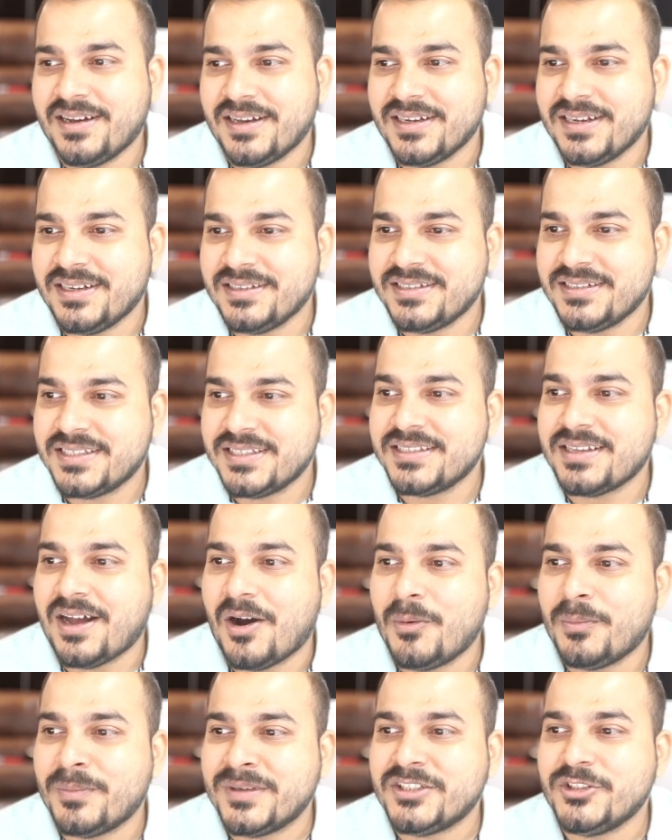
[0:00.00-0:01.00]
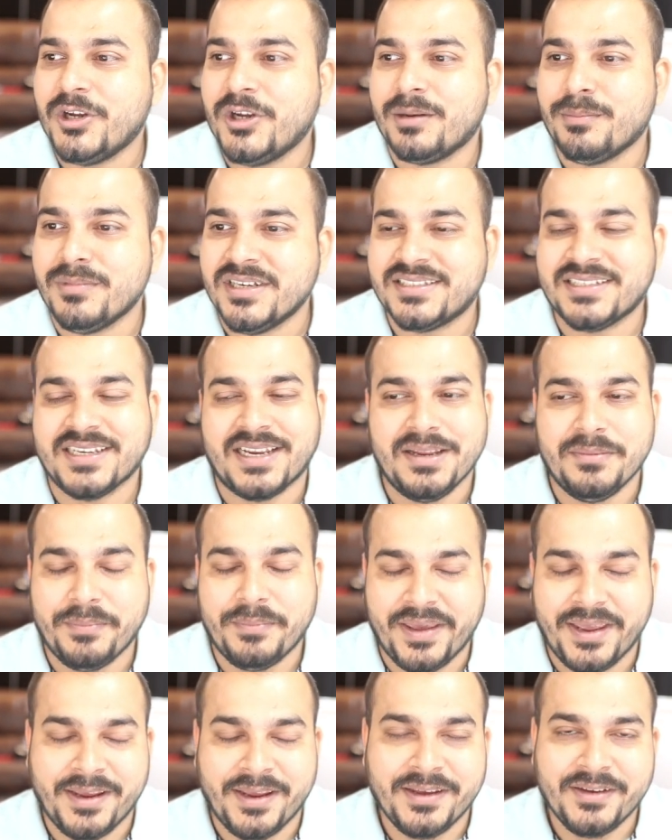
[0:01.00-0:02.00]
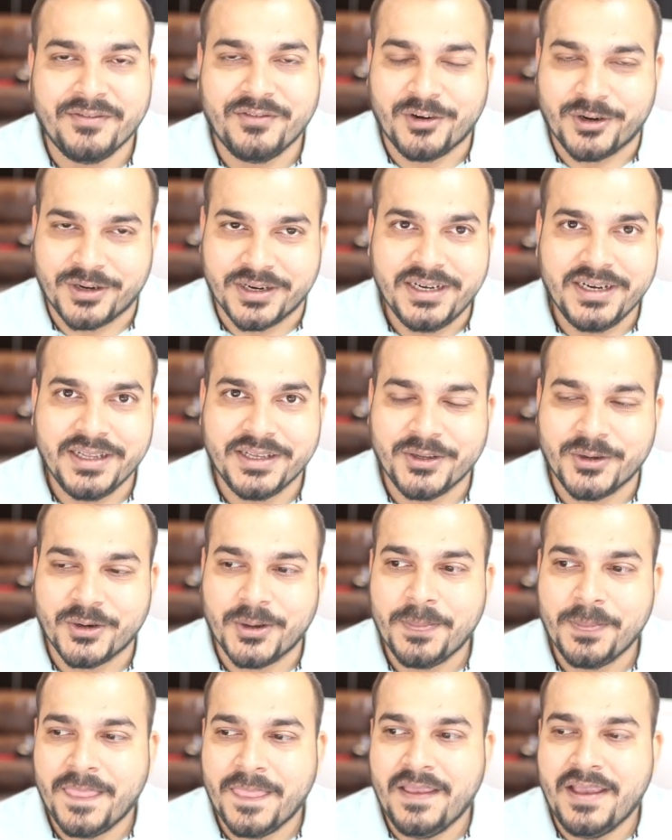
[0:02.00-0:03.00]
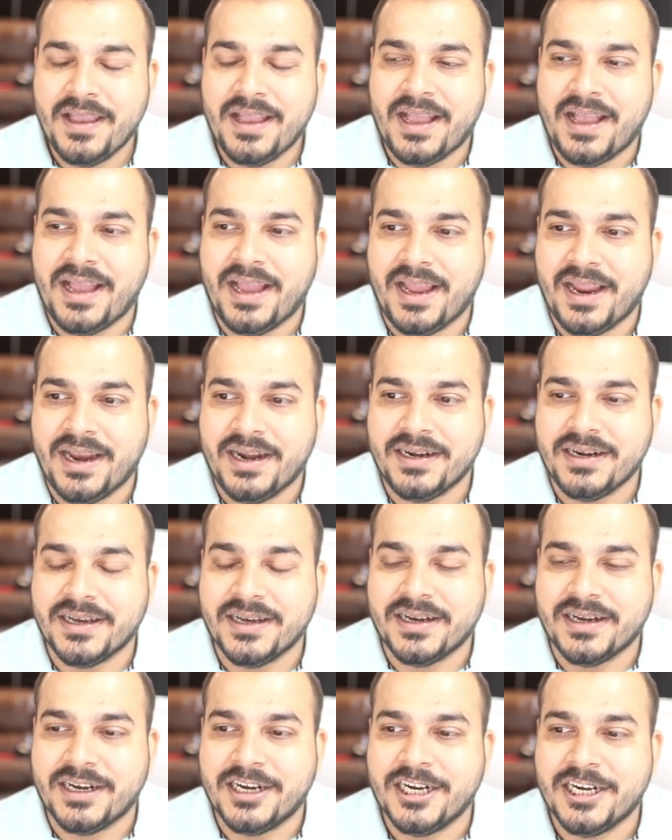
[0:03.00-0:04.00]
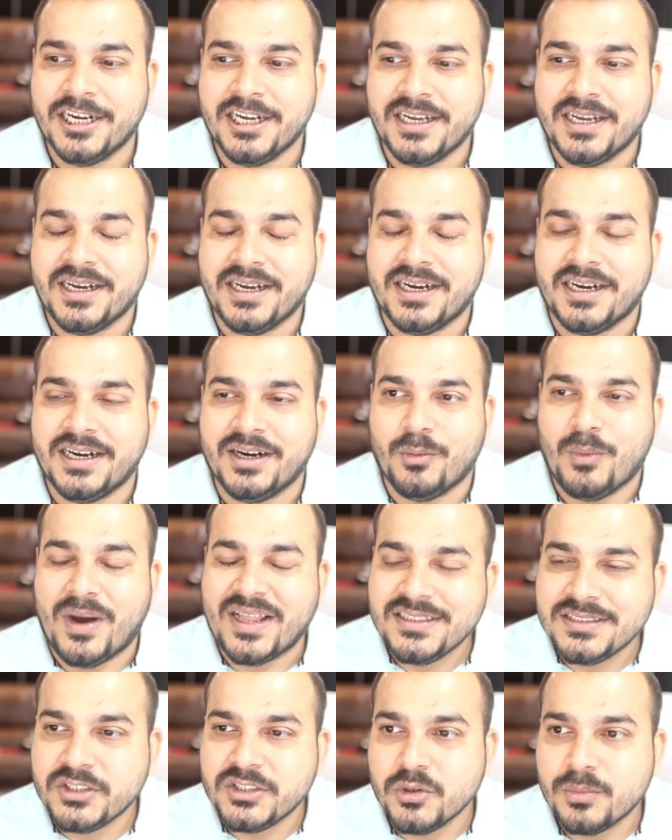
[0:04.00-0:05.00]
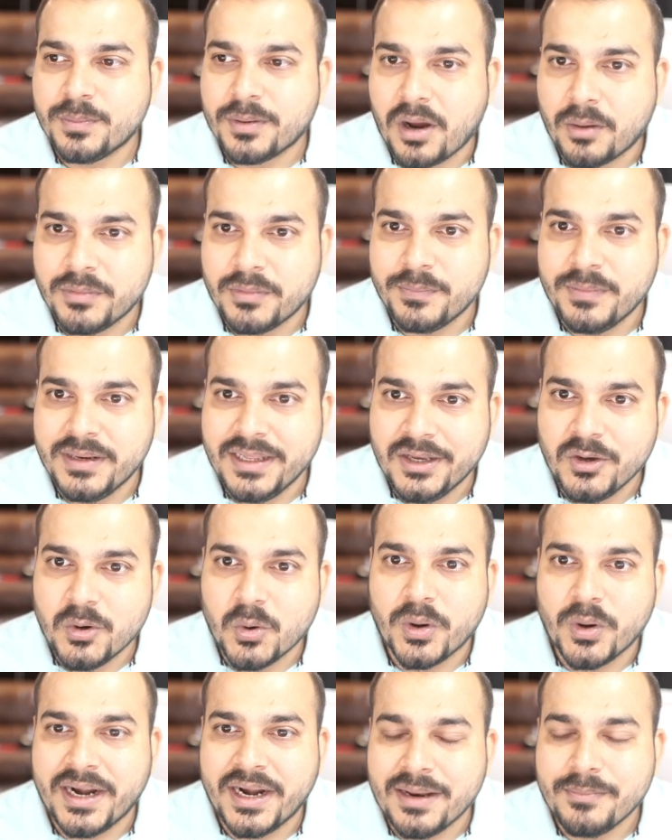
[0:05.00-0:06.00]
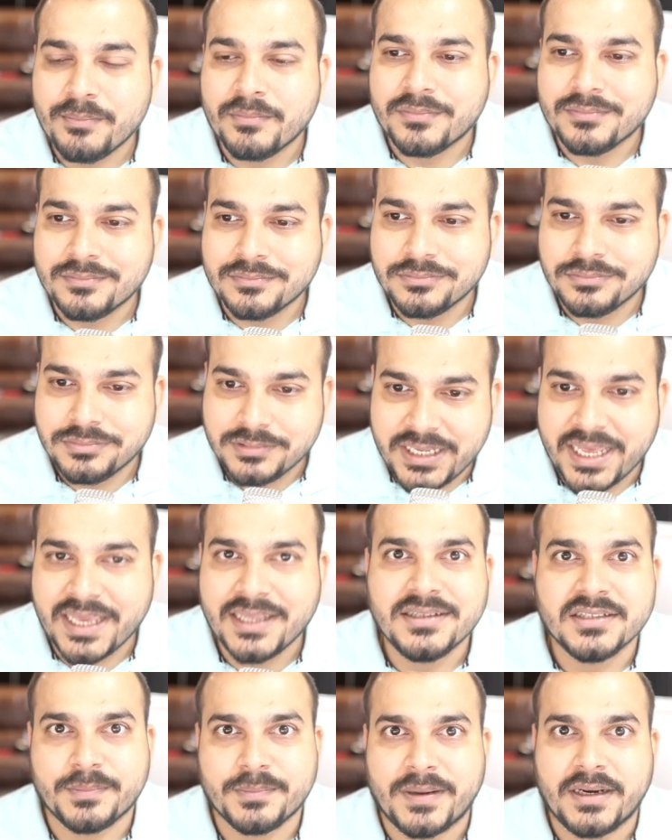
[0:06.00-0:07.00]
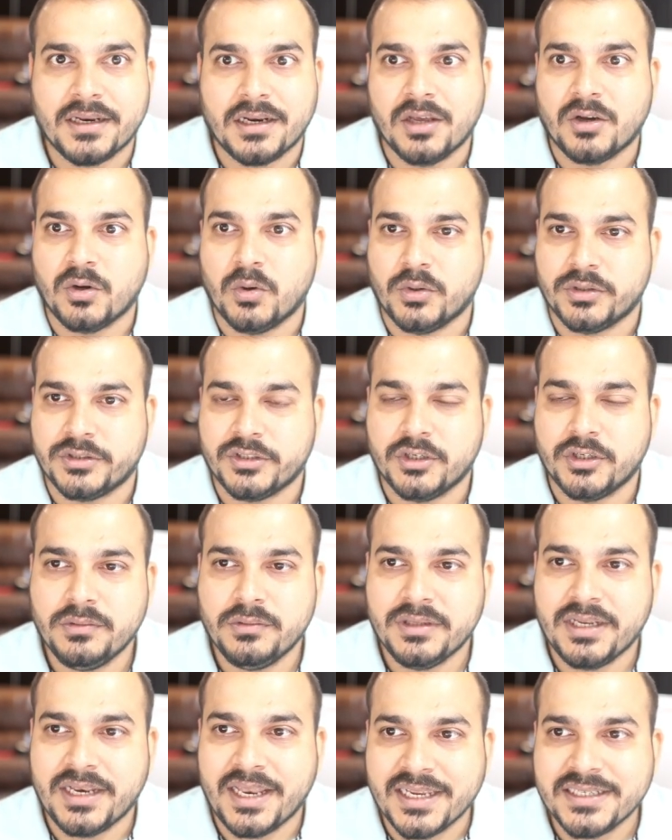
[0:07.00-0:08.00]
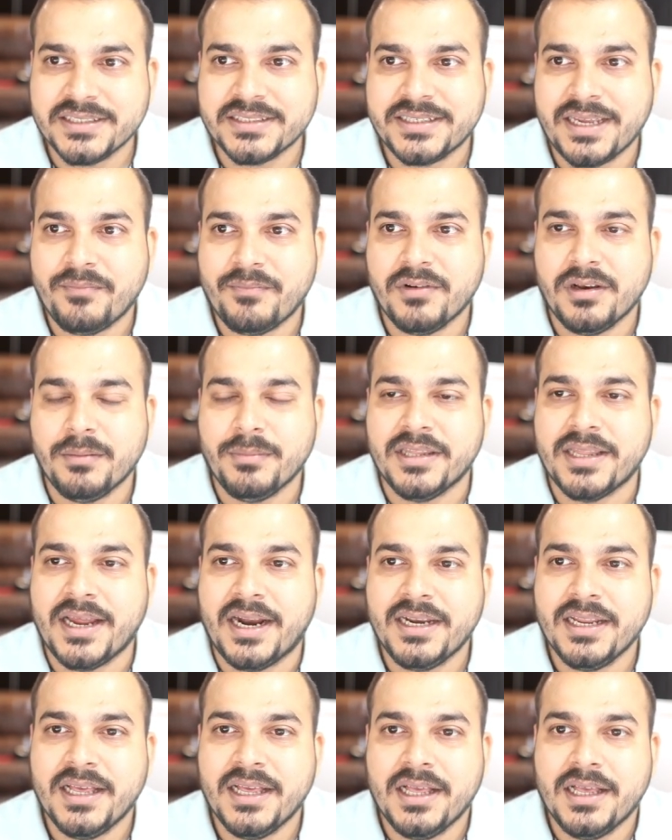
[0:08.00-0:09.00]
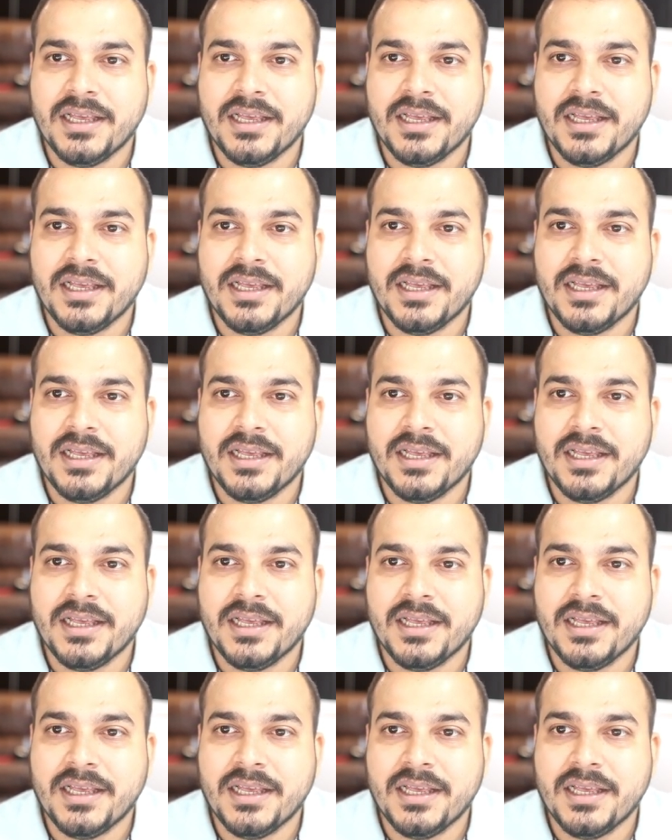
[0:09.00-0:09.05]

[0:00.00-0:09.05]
uh, this is how much you are basically paying for it, you know, and uh, uh, once you probably go ahead and take this particular course, you know, the next step will be that